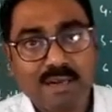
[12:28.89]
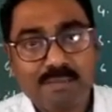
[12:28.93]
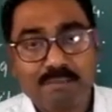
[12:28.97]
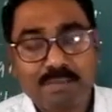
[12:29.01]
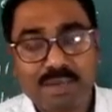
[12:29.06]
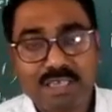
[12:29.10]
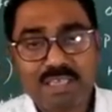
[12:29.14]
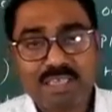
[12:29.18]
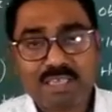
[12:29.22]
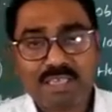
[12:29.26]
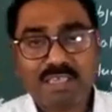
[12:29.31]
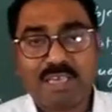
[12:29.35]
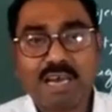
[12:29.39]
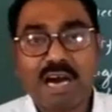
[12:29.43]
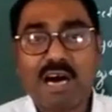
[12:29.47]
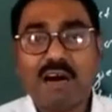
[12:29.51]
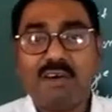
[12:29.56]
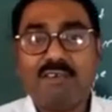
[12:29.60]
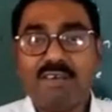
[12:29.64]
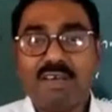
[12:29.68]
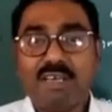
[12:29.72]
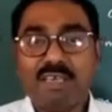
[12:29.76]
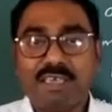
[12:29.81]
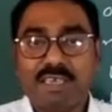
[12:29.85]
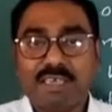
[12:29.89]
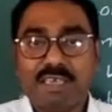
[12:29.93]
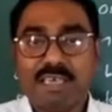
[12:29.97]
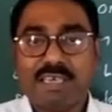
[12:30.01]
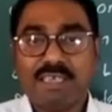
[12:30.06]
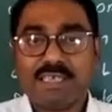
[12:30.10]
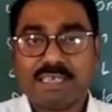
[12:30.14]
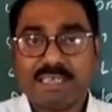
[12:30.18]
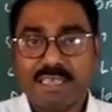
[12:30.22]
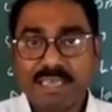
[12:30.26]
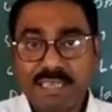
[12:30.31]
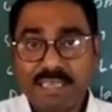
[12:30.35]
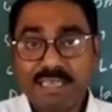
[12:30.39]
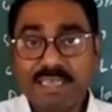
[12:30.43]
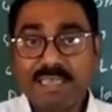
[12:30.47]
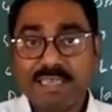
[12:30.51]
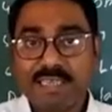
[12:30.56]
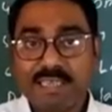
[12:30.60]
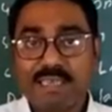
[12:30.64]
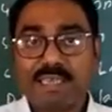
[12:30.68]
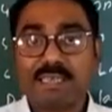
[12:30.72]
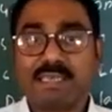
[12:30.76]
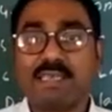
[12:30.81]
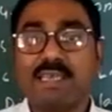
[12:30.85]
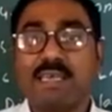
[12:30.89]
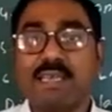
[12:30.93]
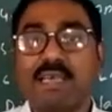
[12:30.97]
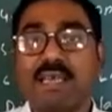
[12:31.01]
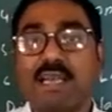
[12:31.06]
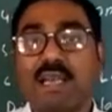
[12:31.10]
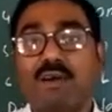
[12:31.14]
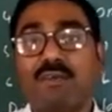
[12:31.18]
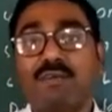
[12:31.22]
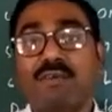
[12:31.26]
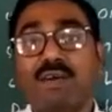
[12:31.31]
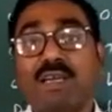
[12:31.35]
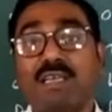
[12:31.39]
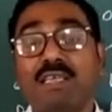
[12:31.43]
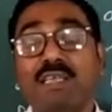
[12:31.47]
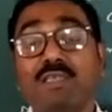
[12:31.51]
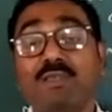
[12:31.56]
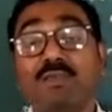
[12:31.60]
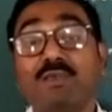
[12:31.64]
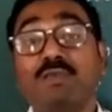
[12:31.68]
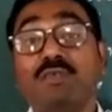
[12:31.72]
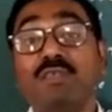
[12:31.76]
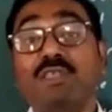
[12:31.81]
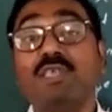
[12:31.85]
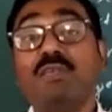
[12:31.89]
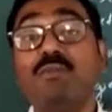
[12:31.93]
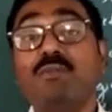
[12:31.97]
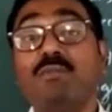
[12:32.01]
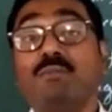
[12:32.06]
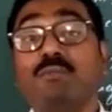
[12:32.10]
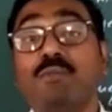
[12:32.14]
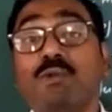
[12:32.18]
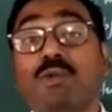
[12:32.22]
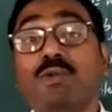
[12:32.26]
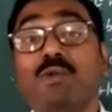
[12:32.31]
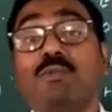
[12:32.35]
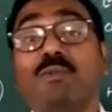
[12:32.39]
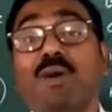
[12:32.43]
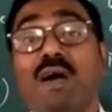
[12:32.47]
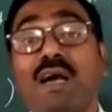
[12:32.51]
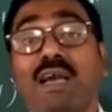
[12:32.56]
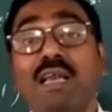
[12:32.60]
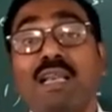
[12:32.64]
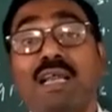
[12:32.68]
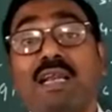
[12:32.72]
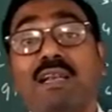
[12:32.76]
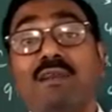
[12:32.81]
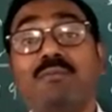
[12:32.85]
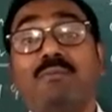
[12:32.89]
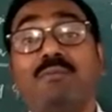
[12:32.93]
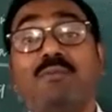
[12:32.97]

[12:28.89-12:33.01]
But nowadays in this era we are using mobile and